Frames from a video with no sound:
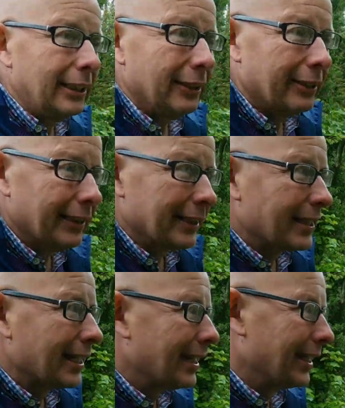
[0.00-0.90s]
Look at
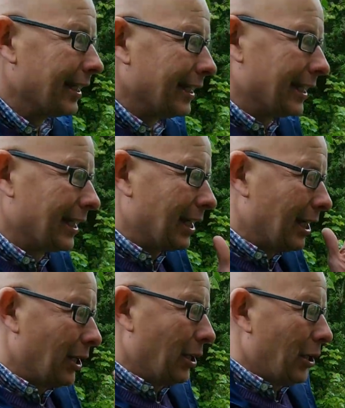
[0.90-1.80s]
this.
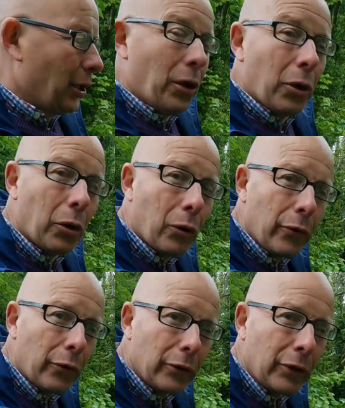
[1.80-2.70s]

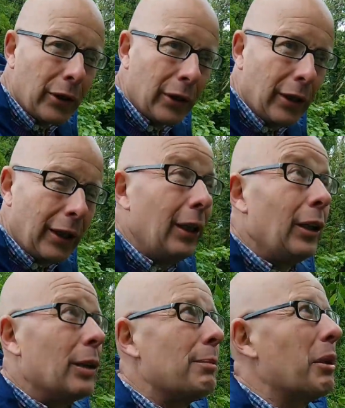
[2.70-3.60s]
Hawthorn,
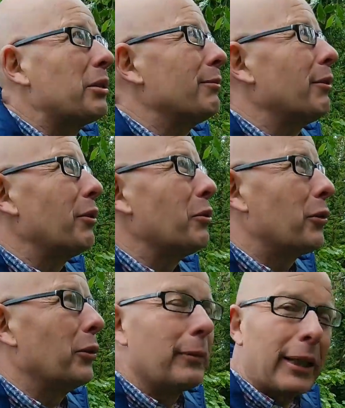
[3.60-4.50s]
the blossom of
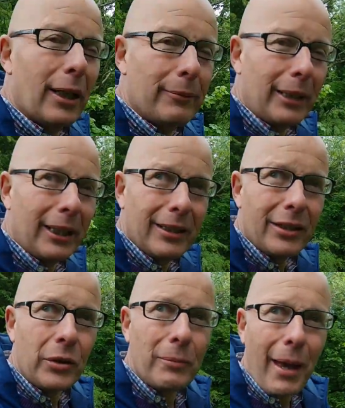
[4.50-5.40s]
hawthorn. We're coming
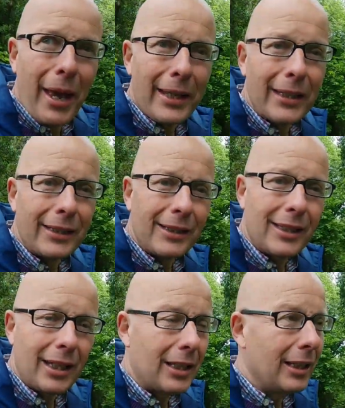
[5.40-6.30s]
into May.
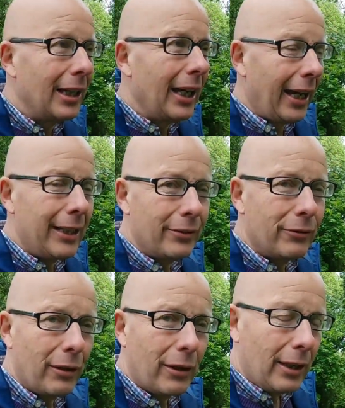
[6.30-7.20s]
It's uh, end
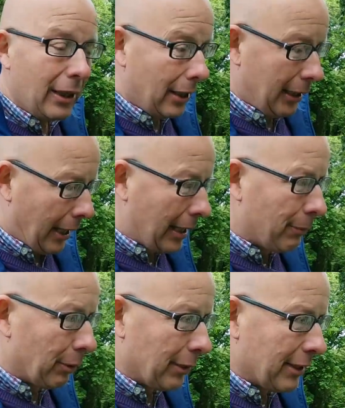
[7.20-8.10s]
of uh,
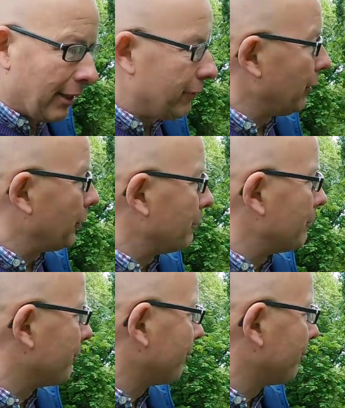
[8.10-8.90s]
April as I film,